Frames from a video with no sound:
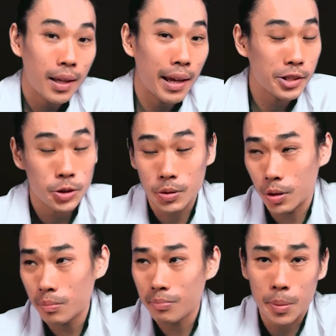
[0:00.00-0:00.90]
as you
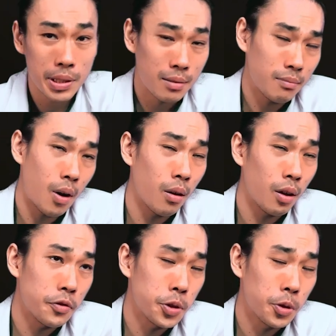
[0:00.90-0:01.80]
know, maybe
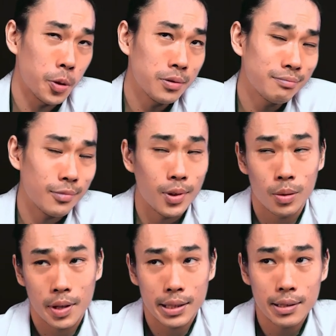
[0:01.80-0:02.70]
all of you know
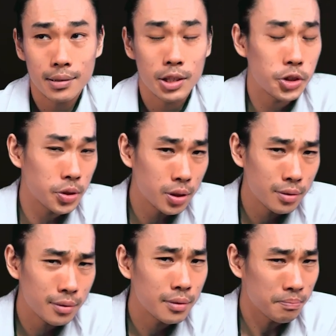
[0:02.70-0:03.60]
already. Did you
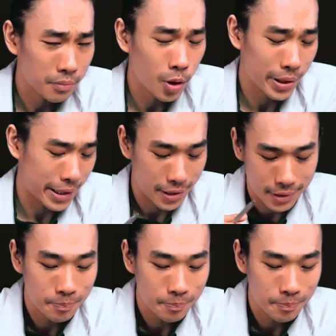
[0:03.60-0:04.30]
know? Okay.